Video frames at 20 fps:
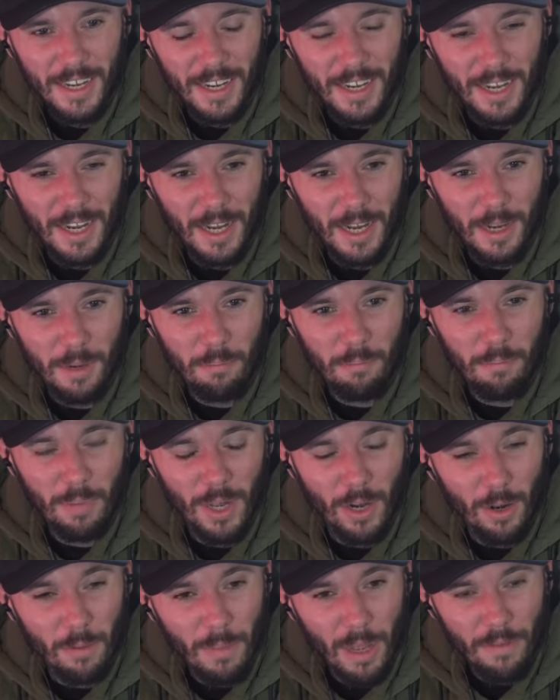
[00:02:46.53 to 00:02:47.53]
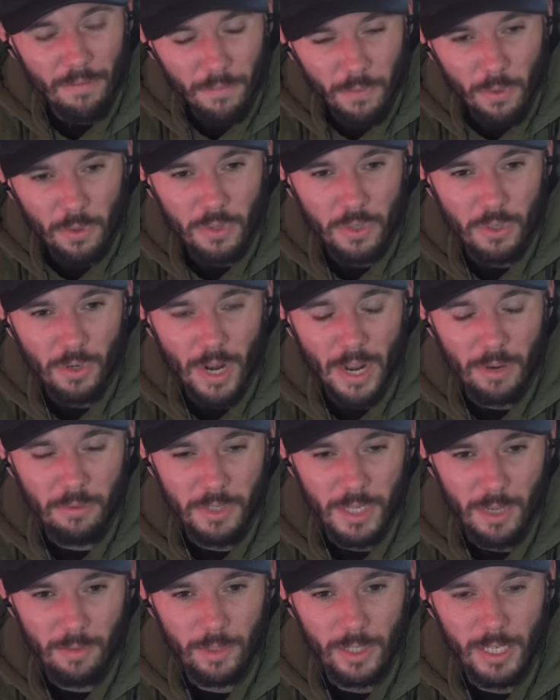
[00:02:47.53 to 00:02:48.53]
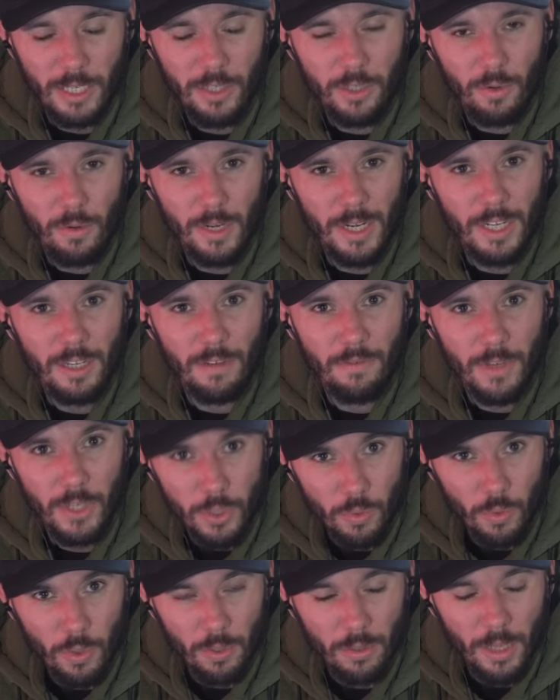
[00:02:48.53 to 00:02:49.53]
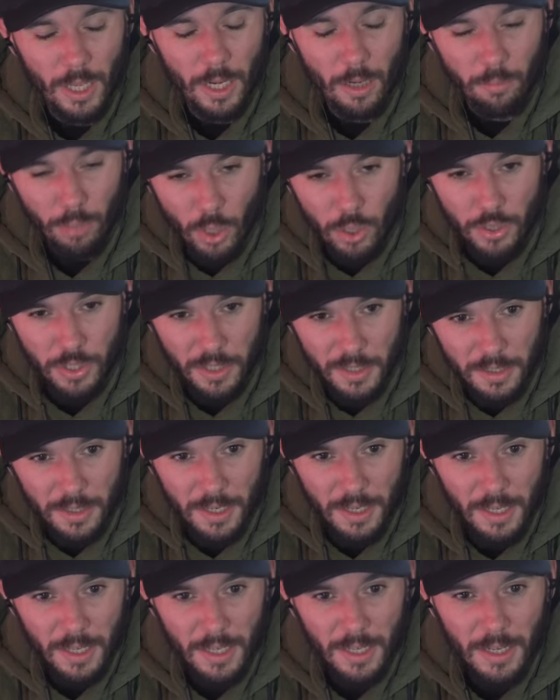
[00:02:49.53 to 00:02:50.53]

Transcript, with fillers: um, but on my fourth try, I was able to get to an individual and a person.